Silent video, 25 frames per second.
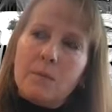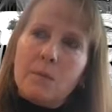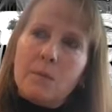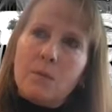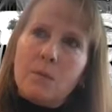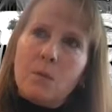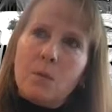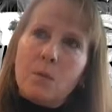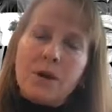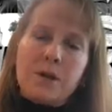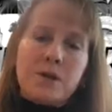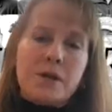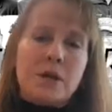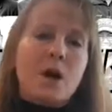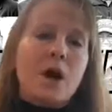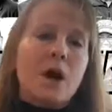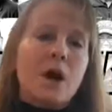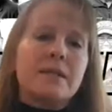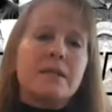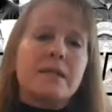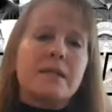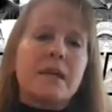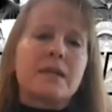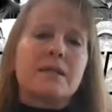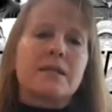what are the
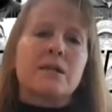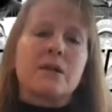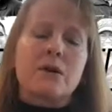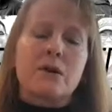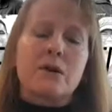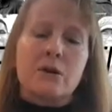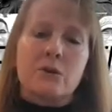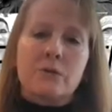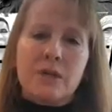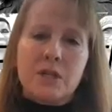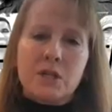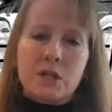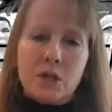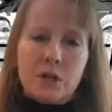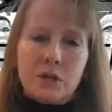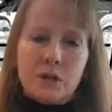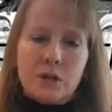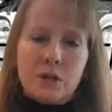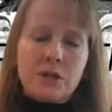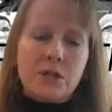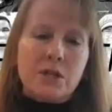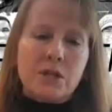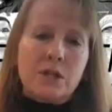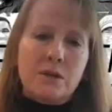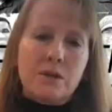contexts they're going to
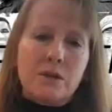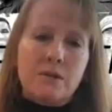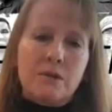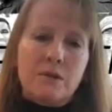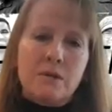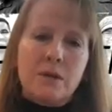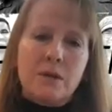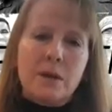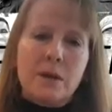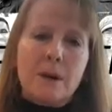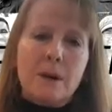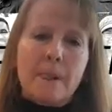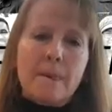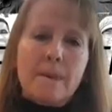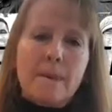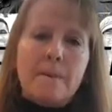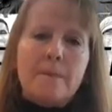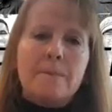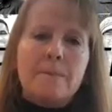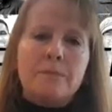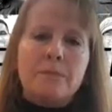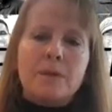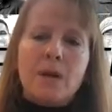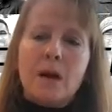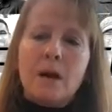return to,
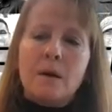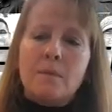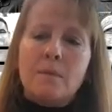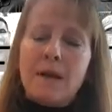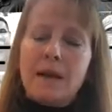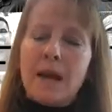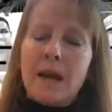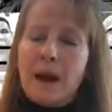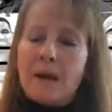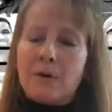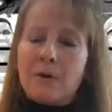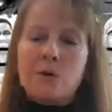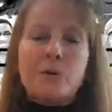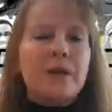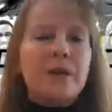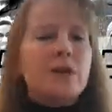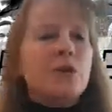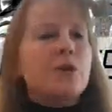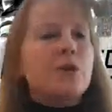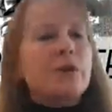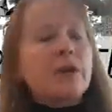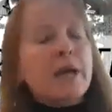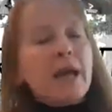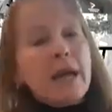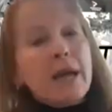and how do we
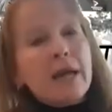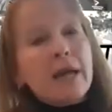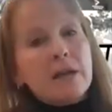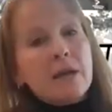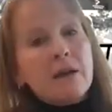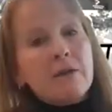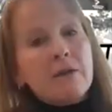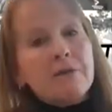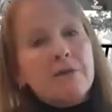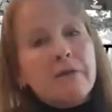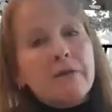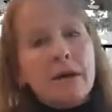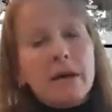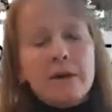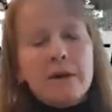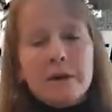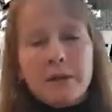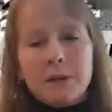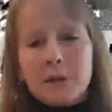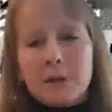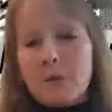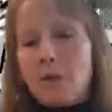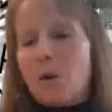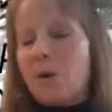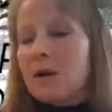create a very
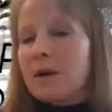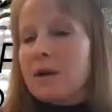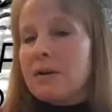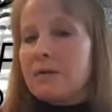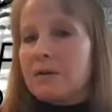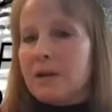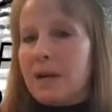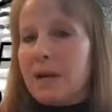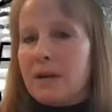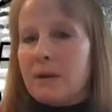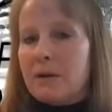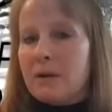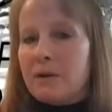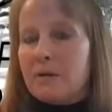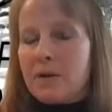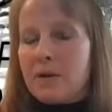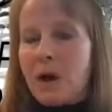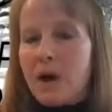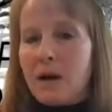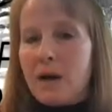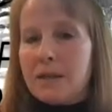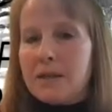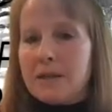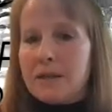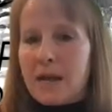supportive layer of
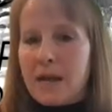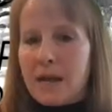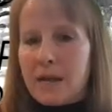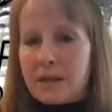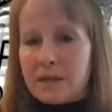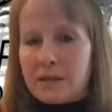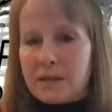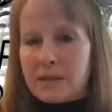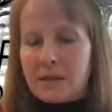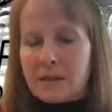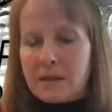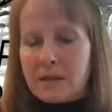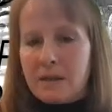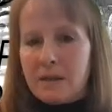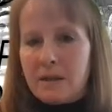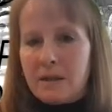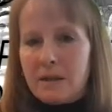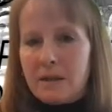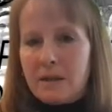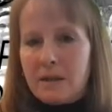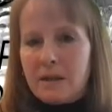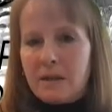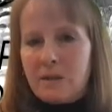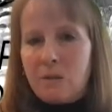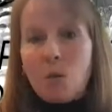context
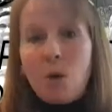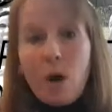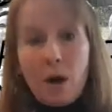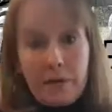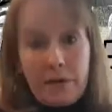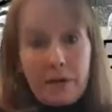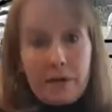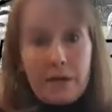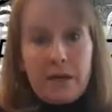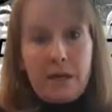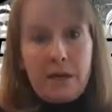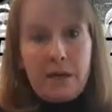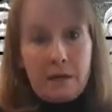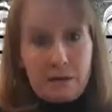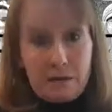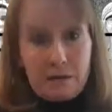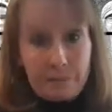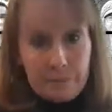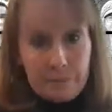while they're here.